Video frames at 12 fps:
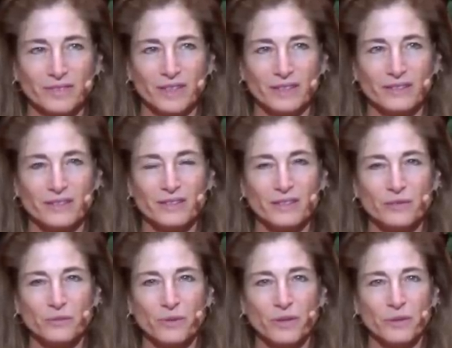Okay, so this
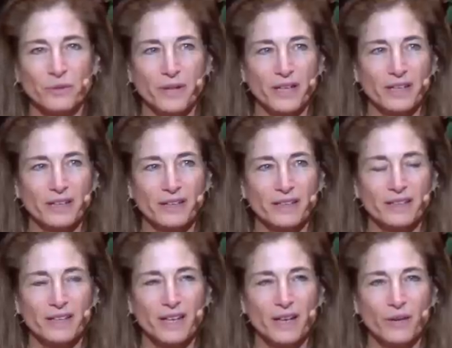is one way
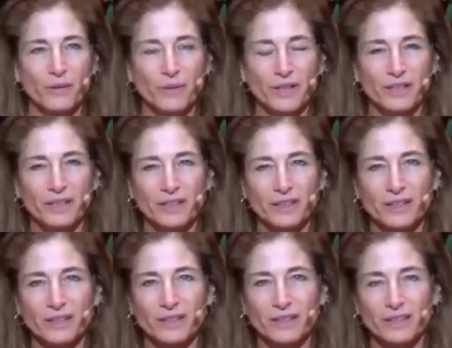that we
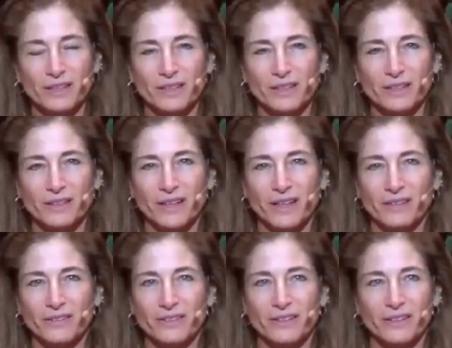are
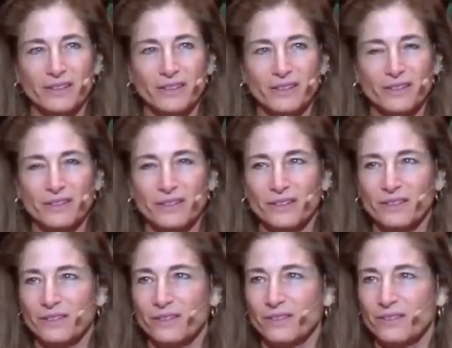out there,
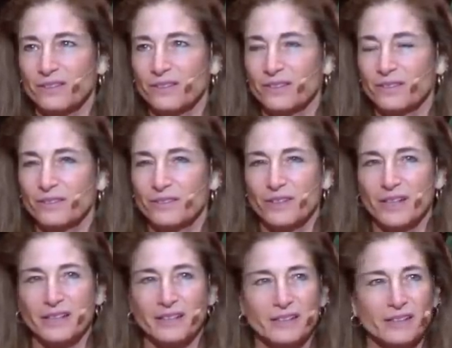you know,
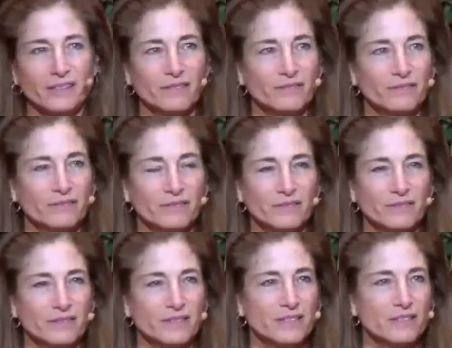trying to
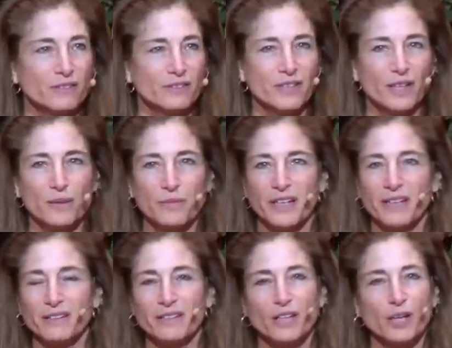steal the diamond,
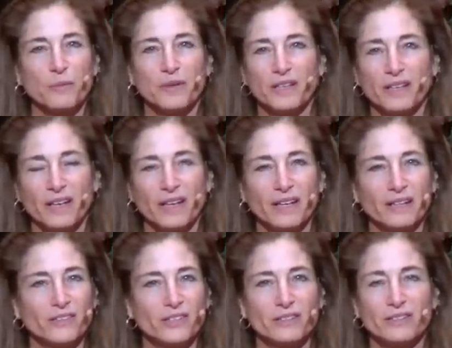get the diamond,
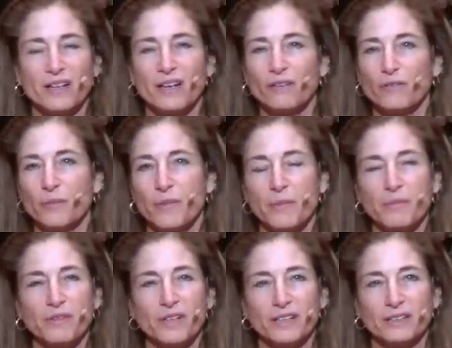and just not
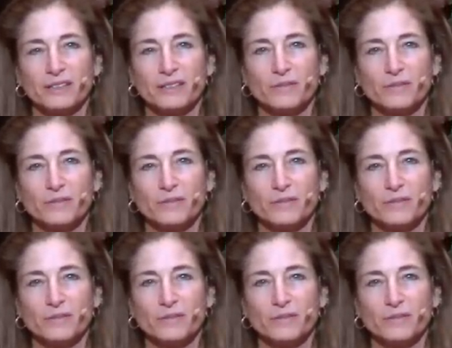remembering.